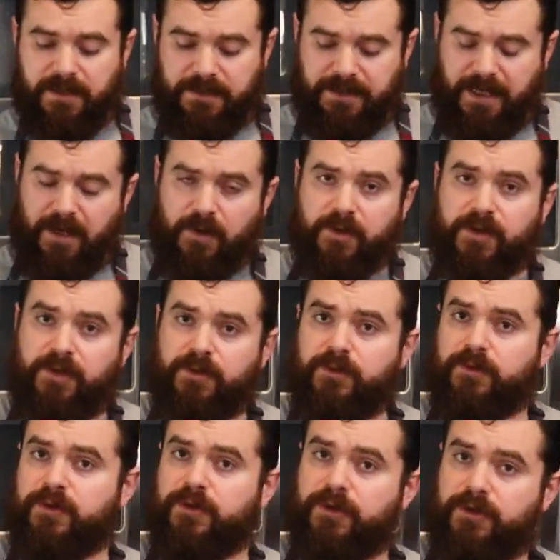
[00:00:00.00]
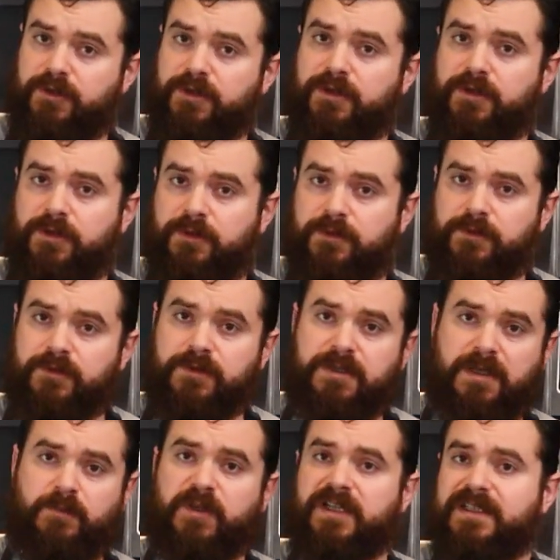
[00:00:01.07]
Now you could
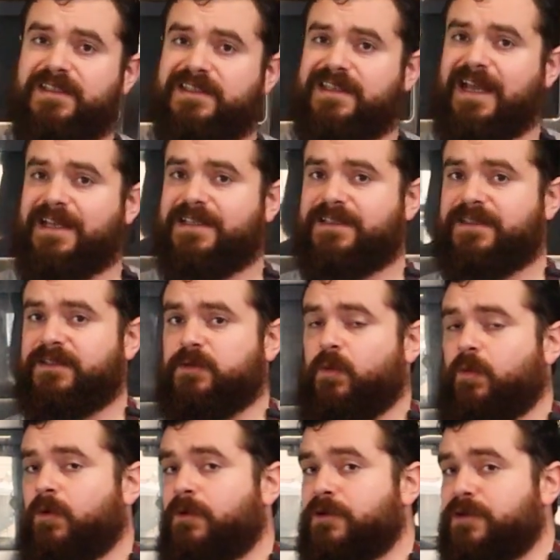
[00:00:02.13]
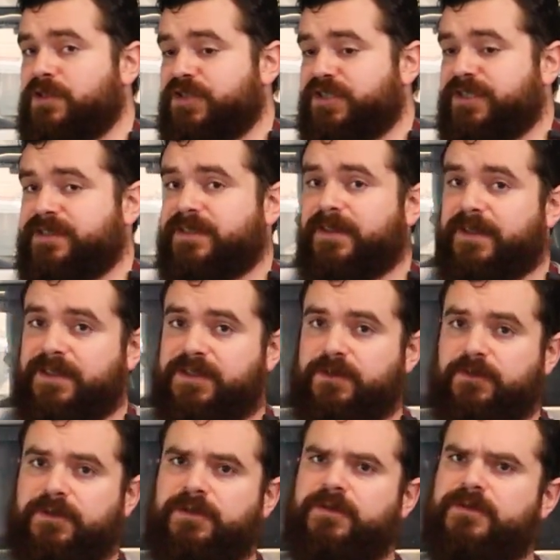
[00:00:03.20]
use, I'm gonna zest an orange into this.
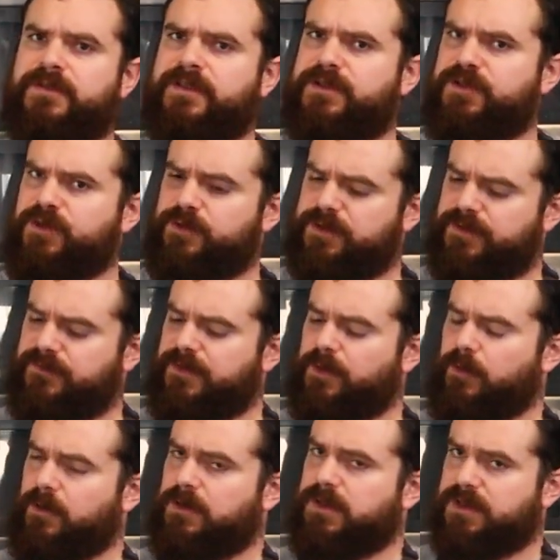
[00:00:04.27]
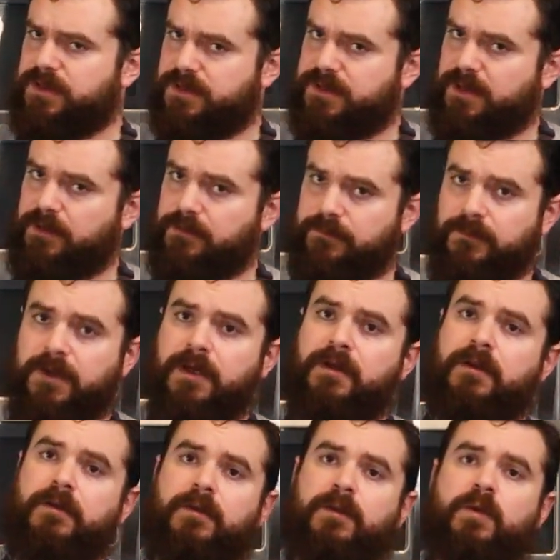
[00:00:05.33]
You could use the juice of the orange instead of
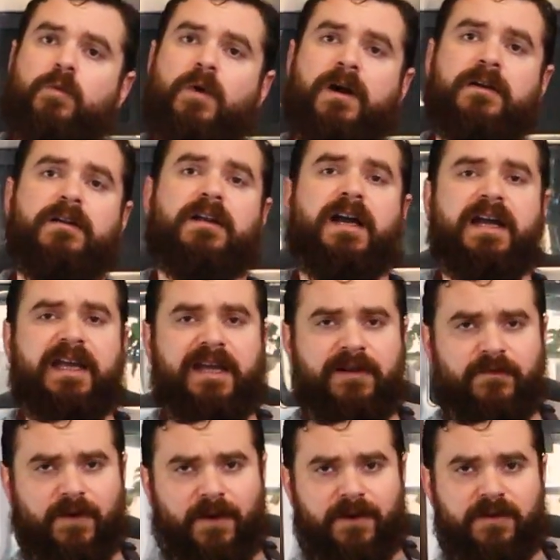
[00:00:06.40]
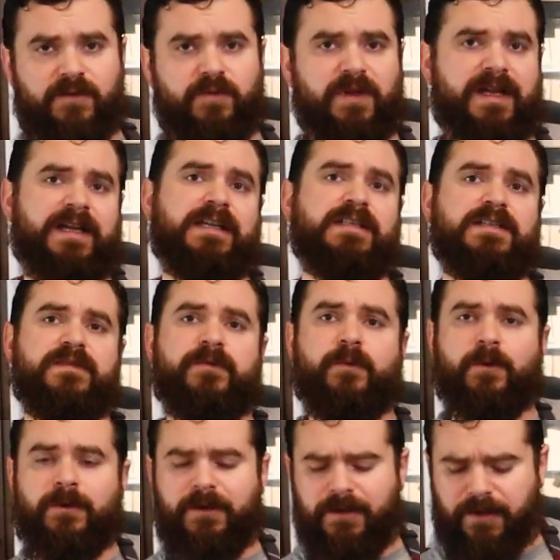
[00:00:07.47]
the water. I have other plans
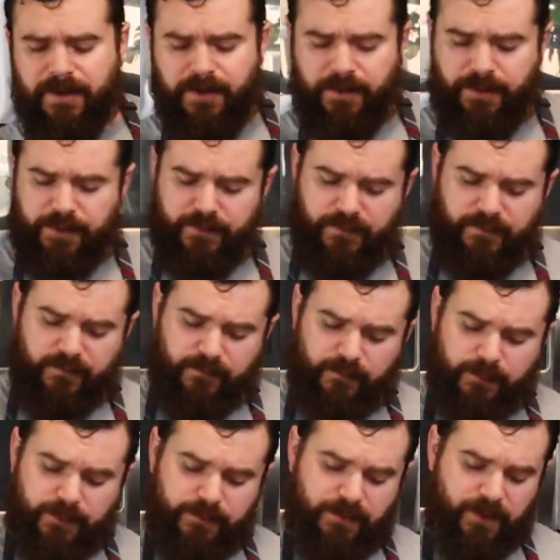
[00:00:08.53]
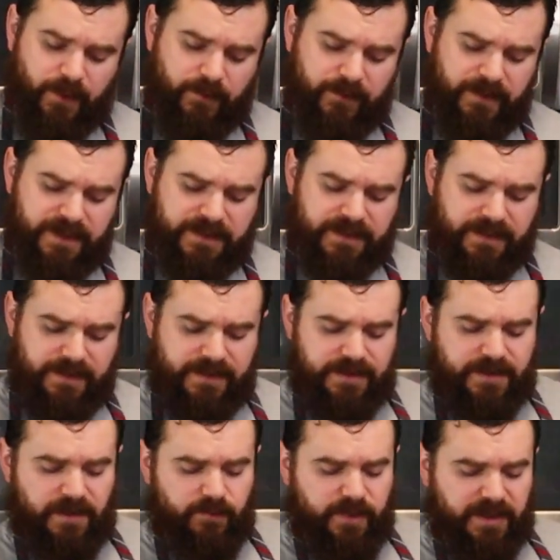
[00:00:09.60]
for the fruit though. This
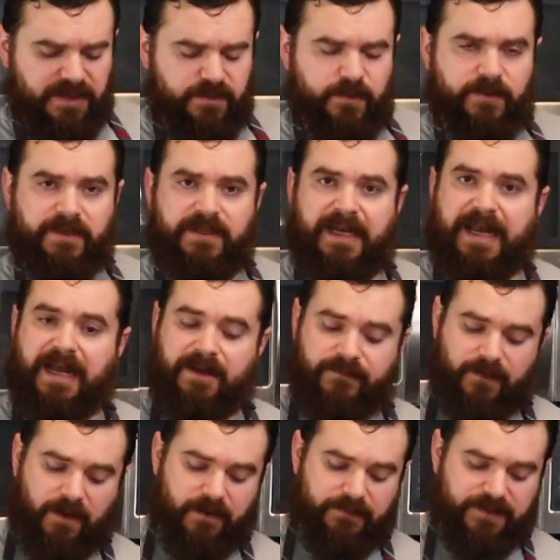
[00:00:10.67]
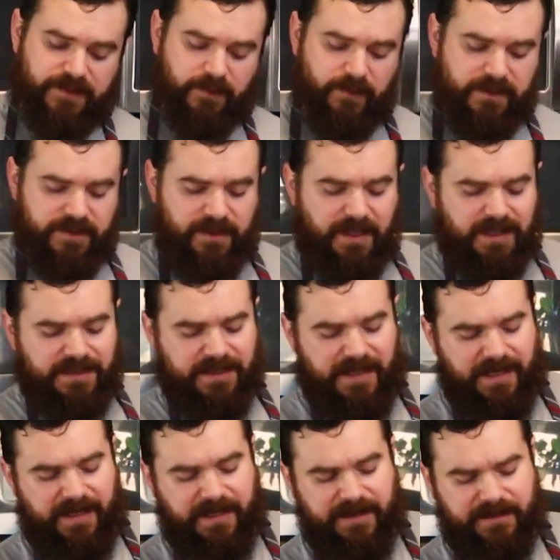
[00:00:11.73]
is a big spoon and a half of soy sauce
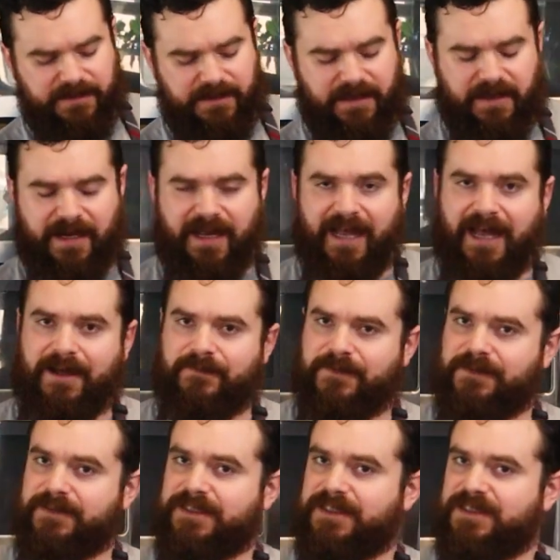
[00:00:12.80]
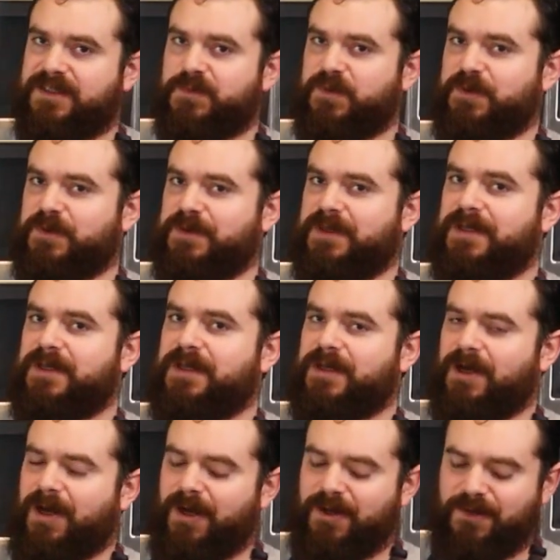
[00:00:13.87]
and a half a little spoon
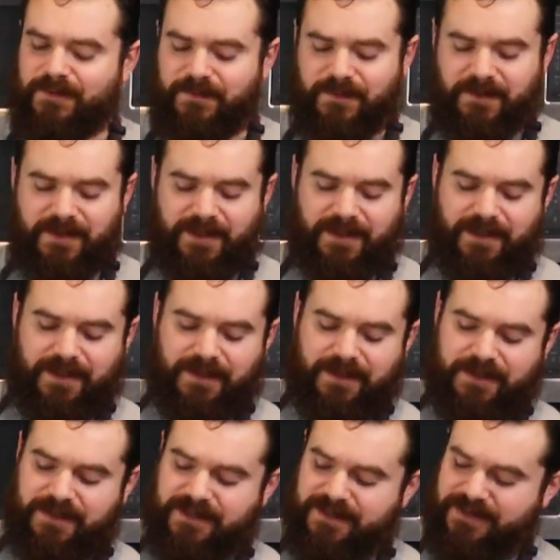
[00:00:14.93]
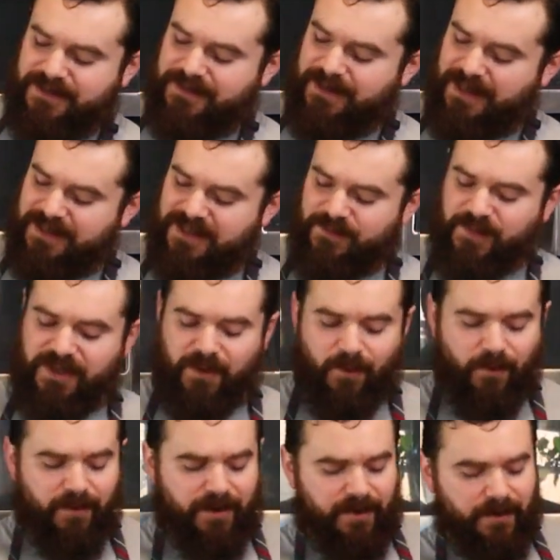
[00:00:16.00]
of sesame
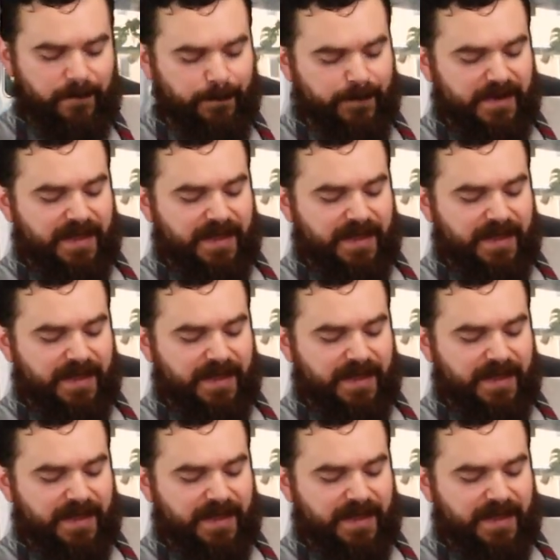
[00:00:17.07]
oil.